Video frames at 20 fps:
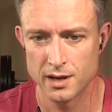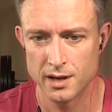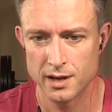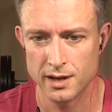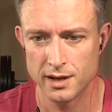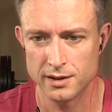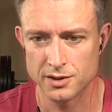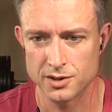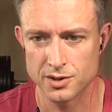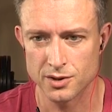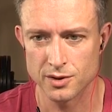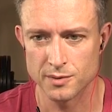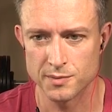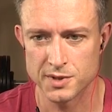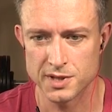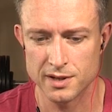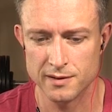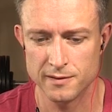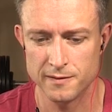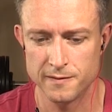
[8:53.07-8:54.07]
in
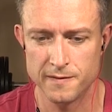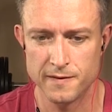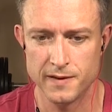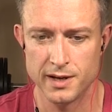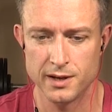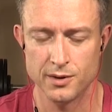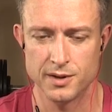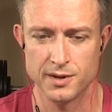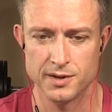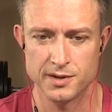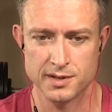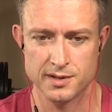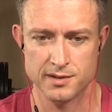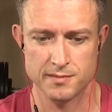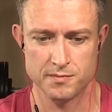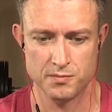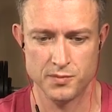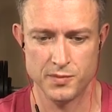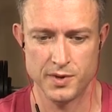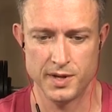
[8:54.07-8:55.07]
terms of, you know, there's
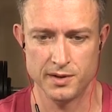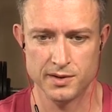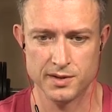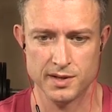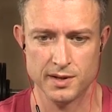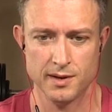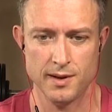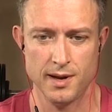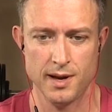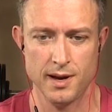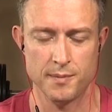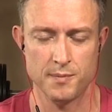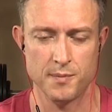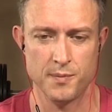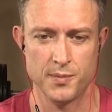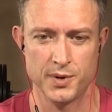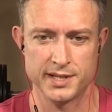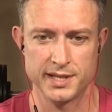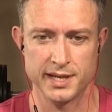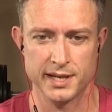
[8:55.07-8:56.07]
a
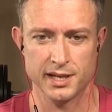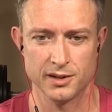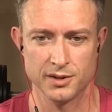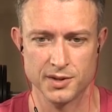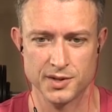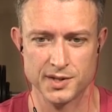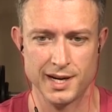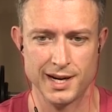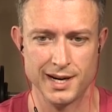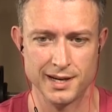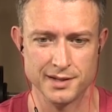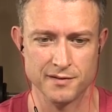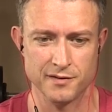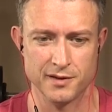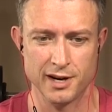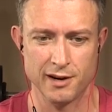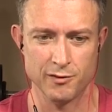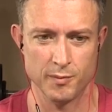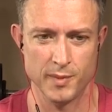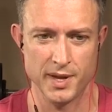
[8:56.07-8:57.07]
particular size of
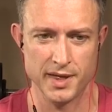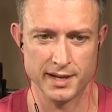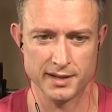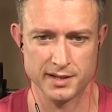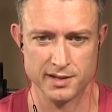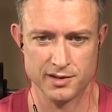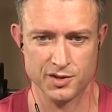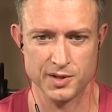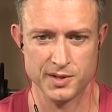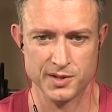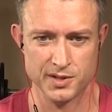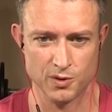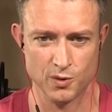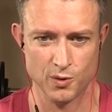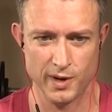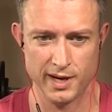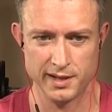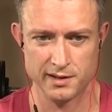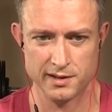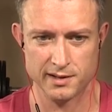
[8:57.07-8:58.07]
government that's just the
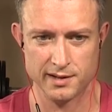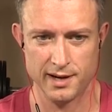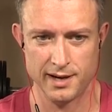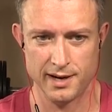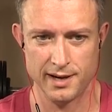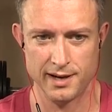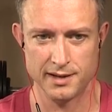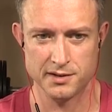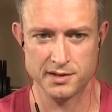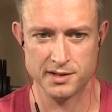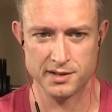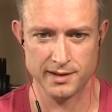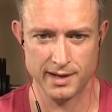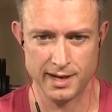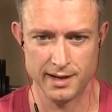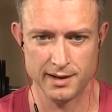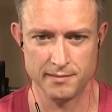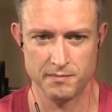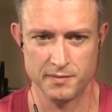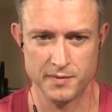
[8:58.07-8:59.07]
right size,
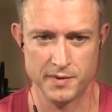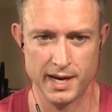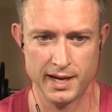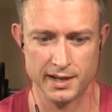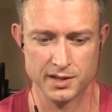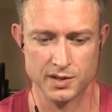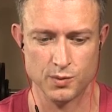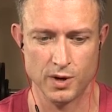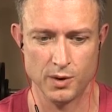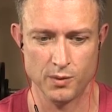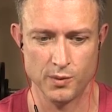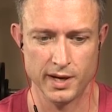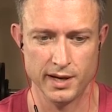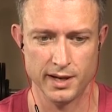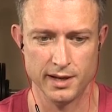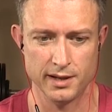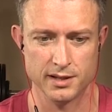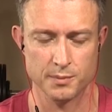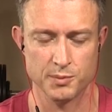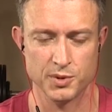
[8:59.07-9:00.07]
and that's what we
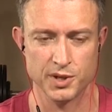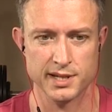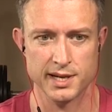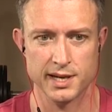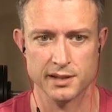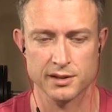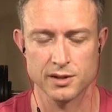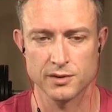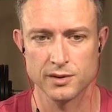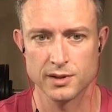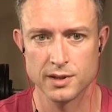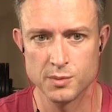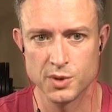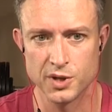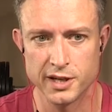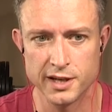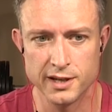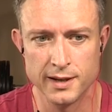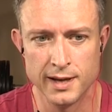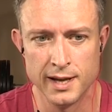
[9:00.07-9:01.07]
need to protect our
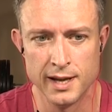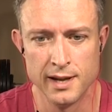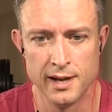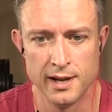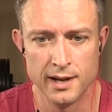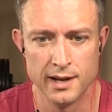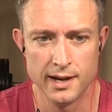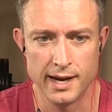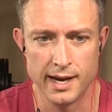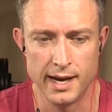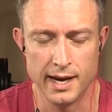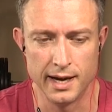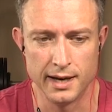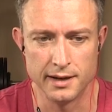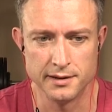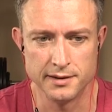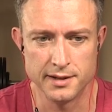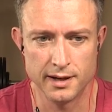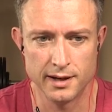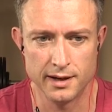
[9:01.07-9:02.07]
liberty.
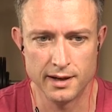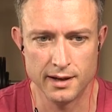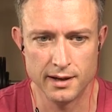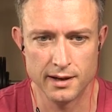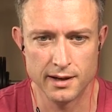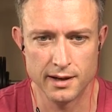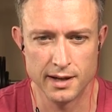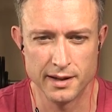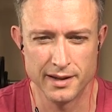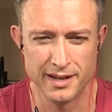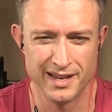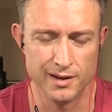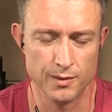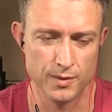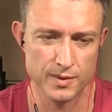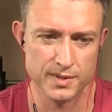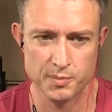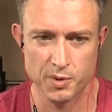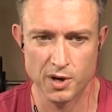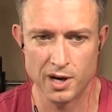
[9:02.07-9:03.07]
And then
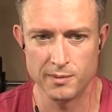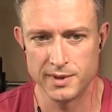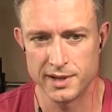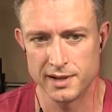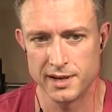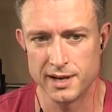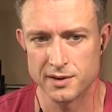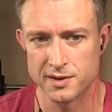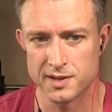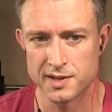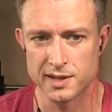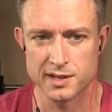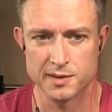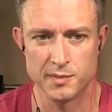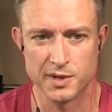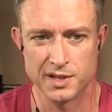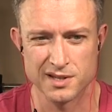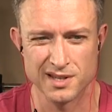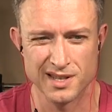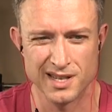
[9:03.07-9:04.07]
it was probably another
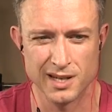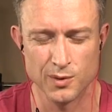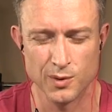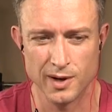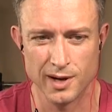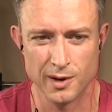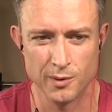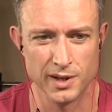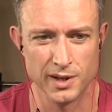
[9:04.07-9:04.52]
6 months later where I